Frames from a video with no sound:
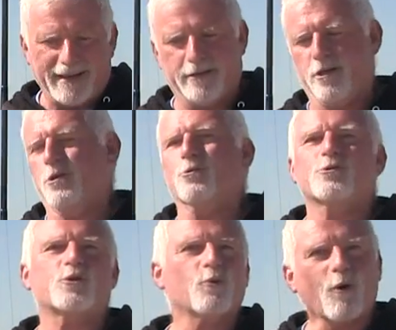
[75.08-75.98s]
and you
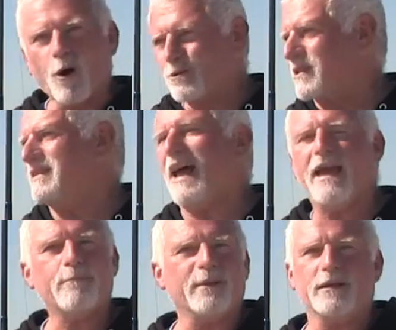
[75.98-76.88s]
used two rolls of
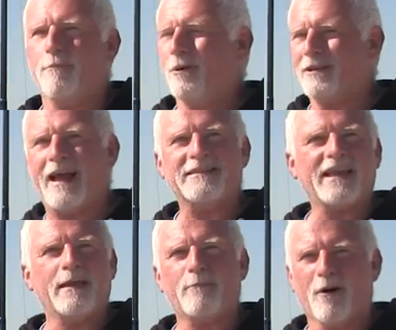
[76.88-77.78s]
tape, and you put that
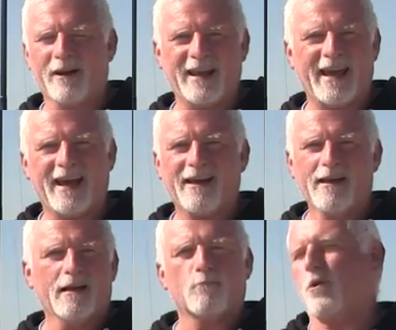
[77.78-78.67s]
tape on there,
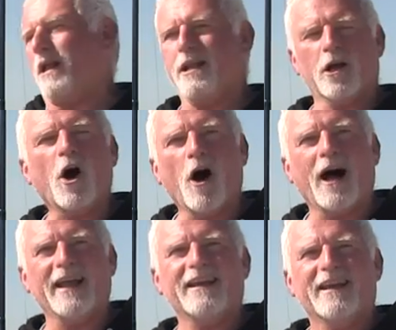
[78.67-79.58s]
praying to
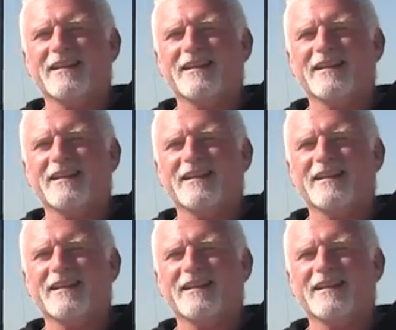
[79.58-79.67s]
God